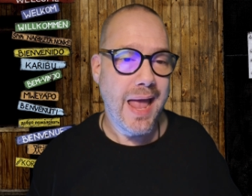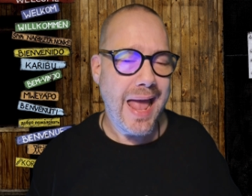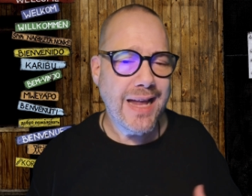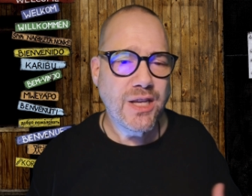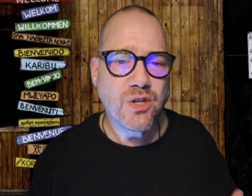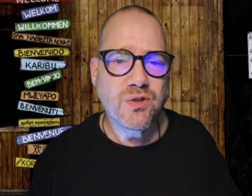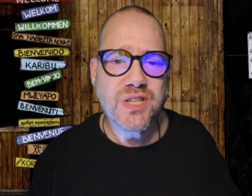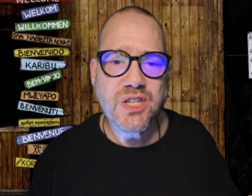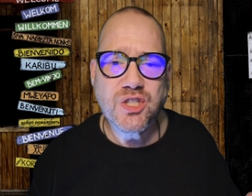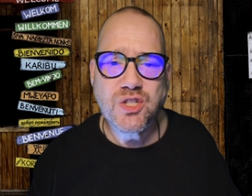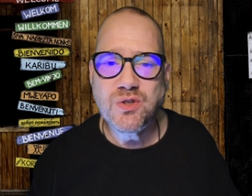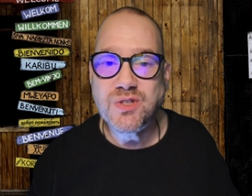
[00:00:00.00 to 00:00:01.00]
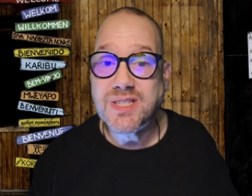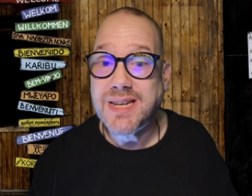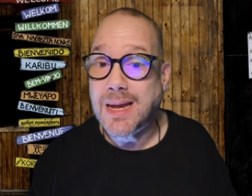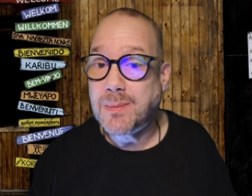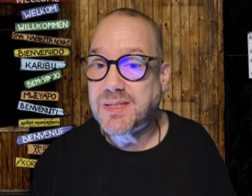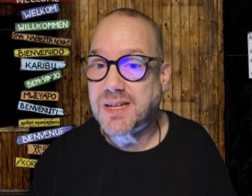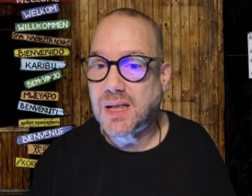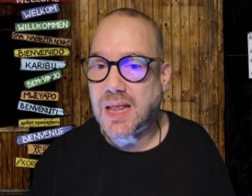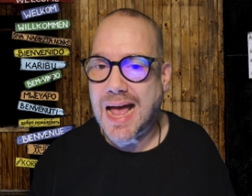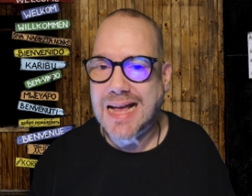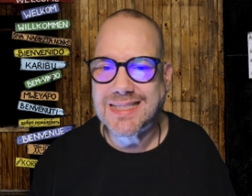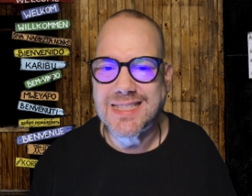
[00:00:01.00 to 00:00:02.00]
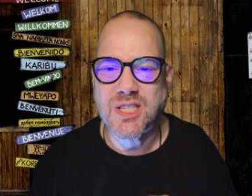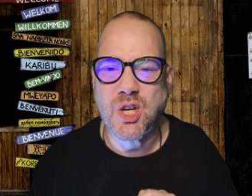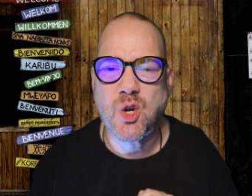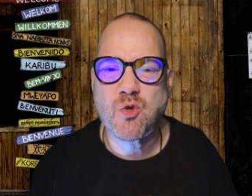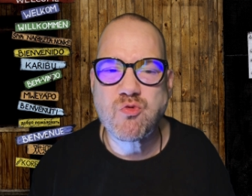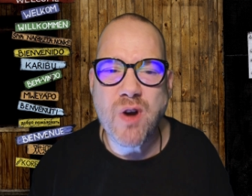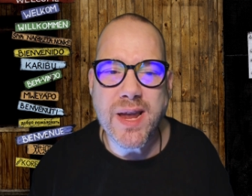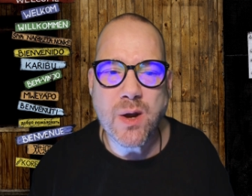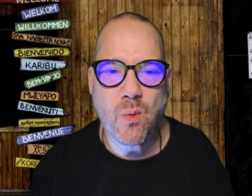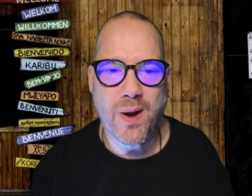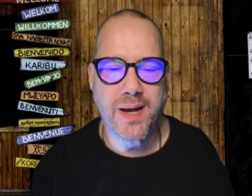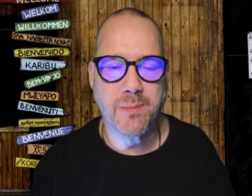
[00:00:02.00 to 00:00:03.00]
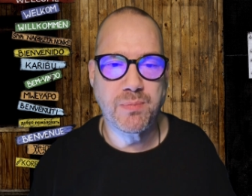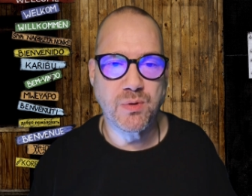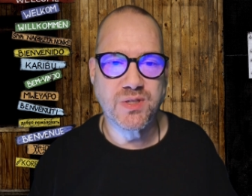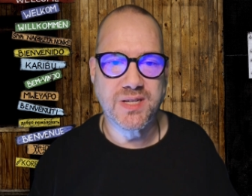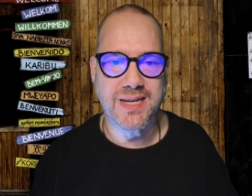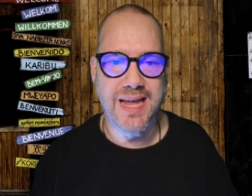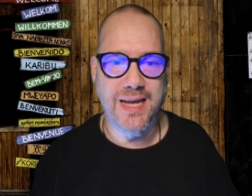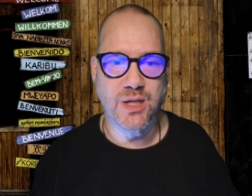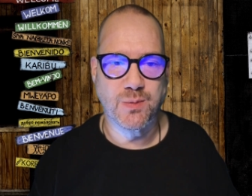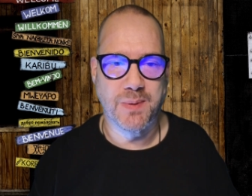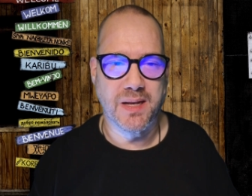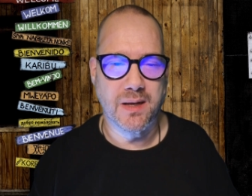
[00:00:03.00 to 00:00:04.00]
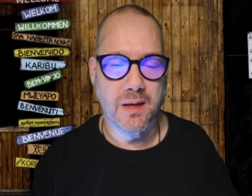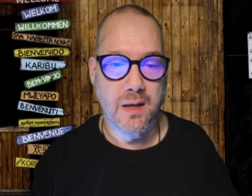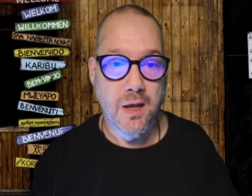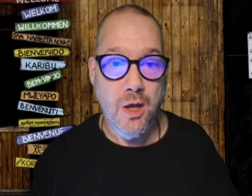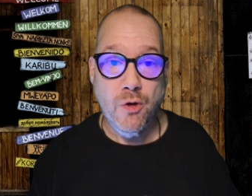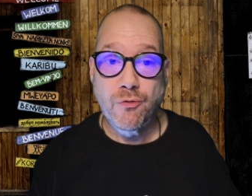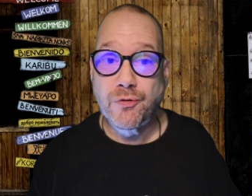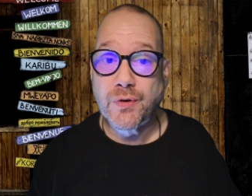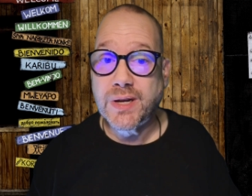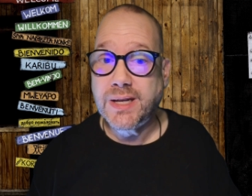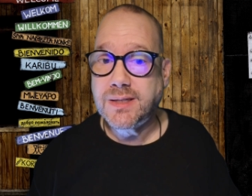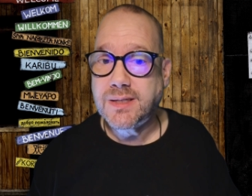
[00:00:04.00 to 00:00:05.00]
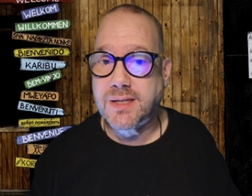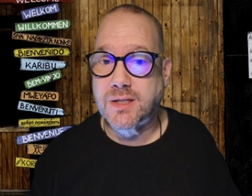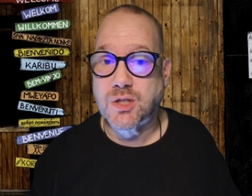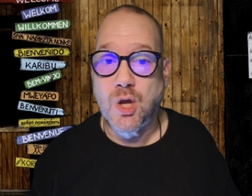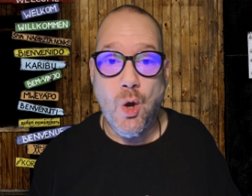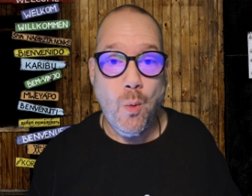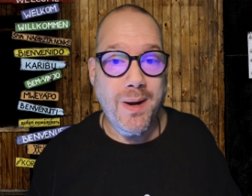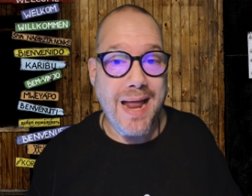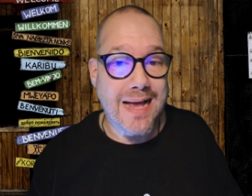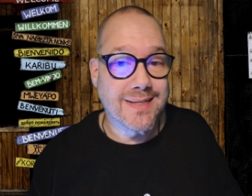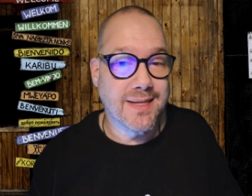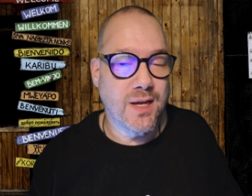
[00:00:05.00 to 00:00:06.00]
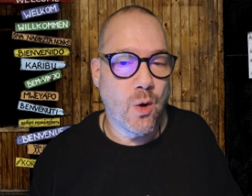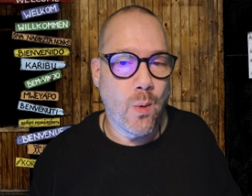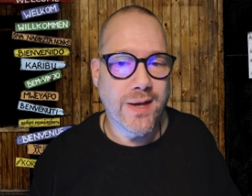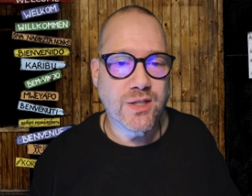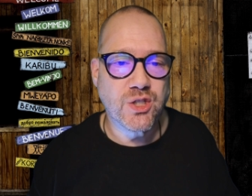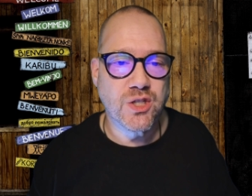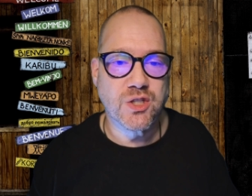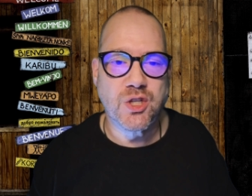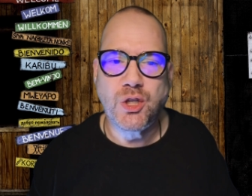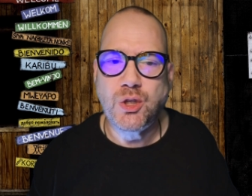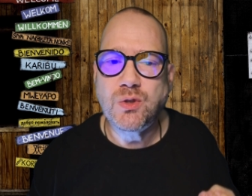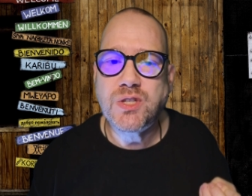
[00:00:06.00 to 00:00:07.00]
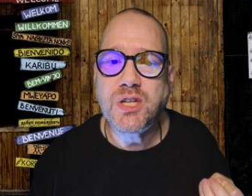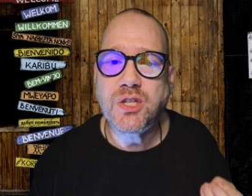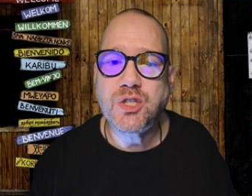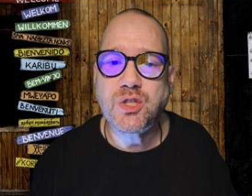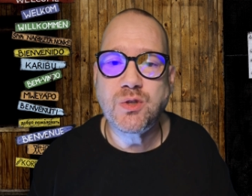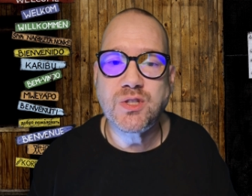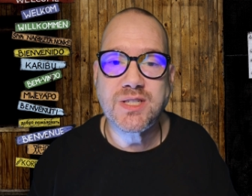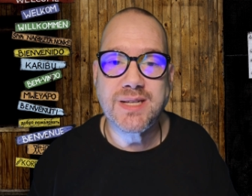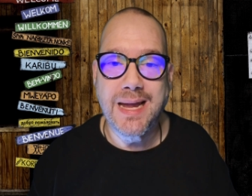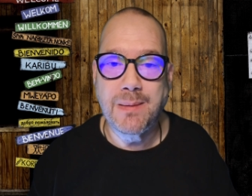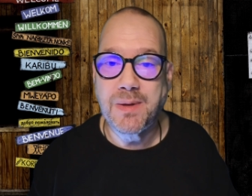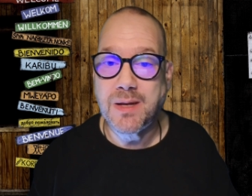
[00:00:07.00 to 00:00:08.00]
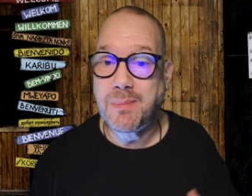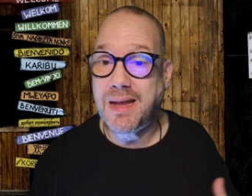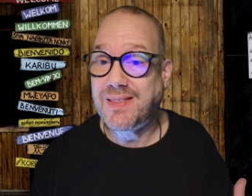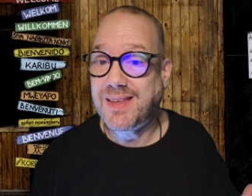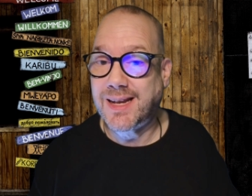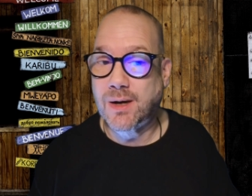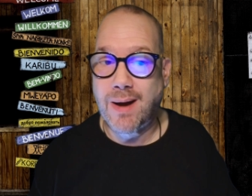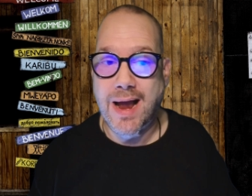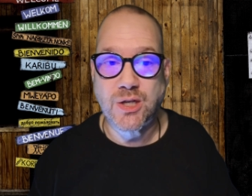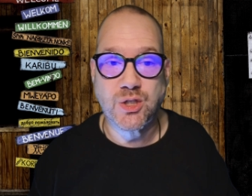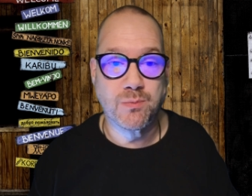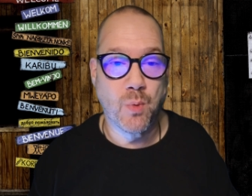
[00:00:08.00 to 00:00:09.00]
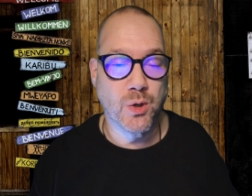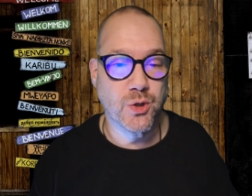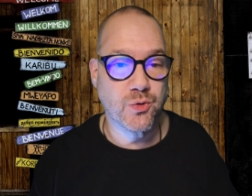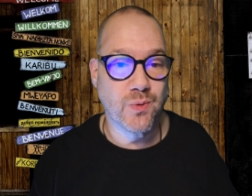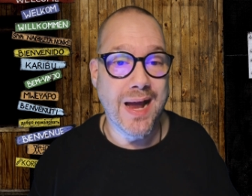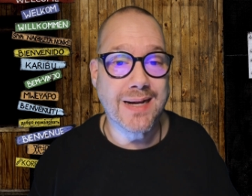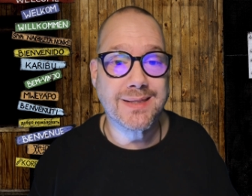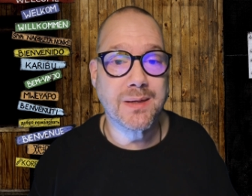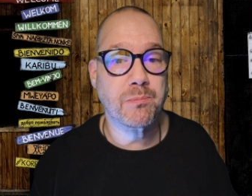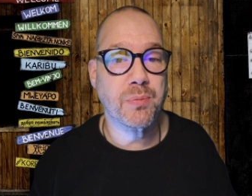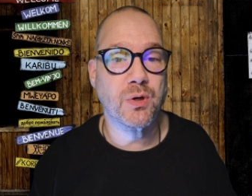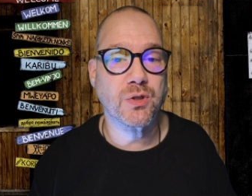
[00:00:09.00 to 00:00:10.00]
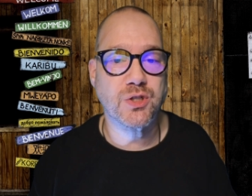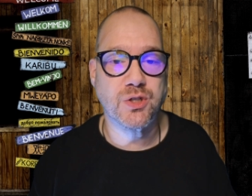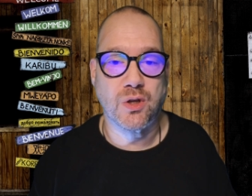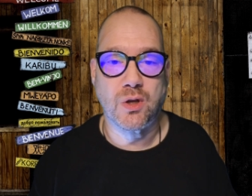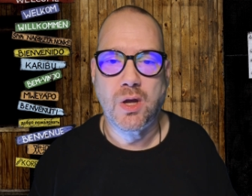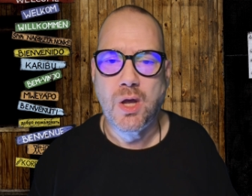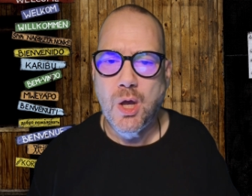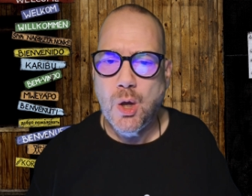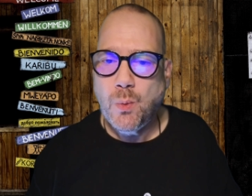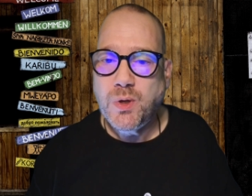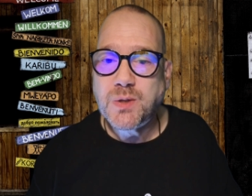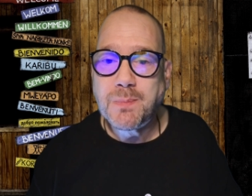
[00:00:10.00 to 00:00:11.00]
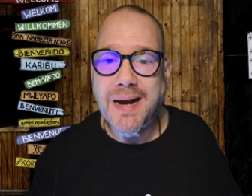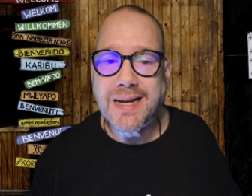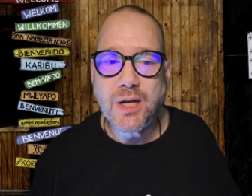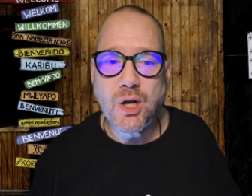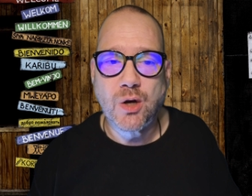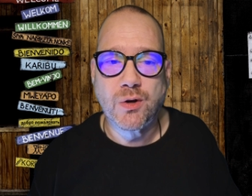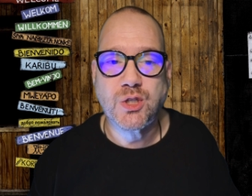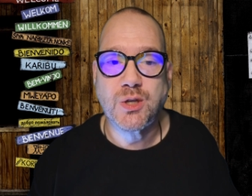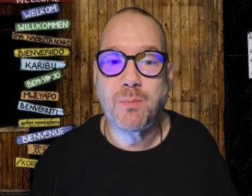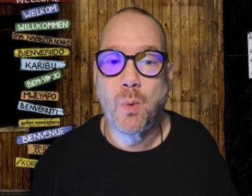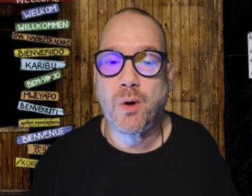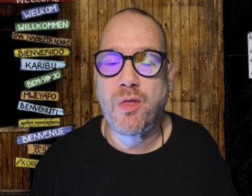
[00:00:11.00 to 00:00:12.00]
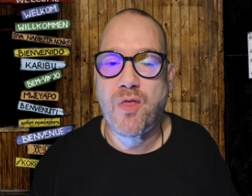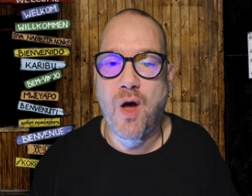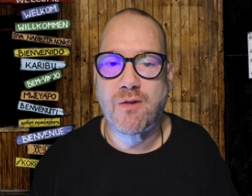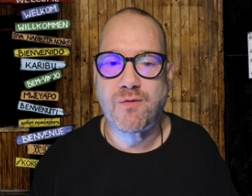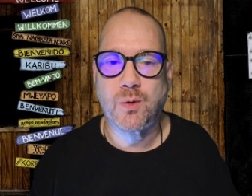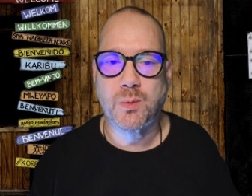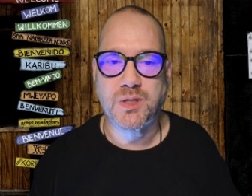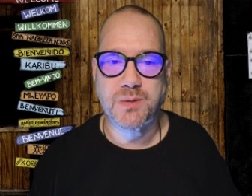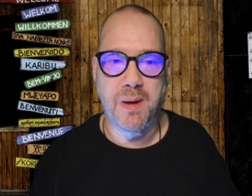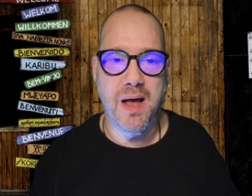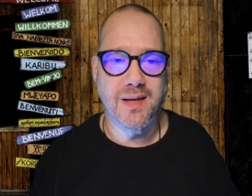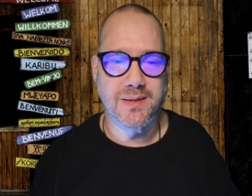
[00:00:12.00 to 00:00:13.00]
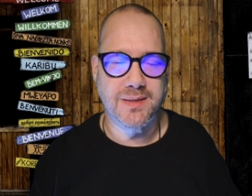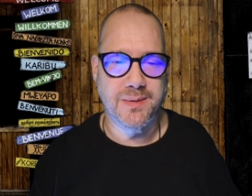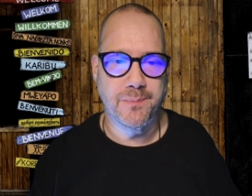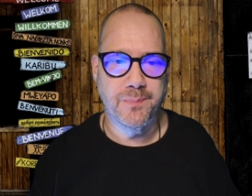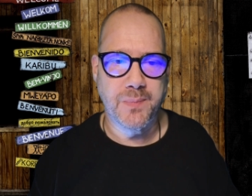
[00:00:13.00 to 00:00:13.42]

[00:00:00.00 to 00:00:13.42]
And using students' names in class is a great way to boost engagement. For instance, when asking questions, using a student's name can make the interaction more direct and personal, which might encourage a more thoughtful response.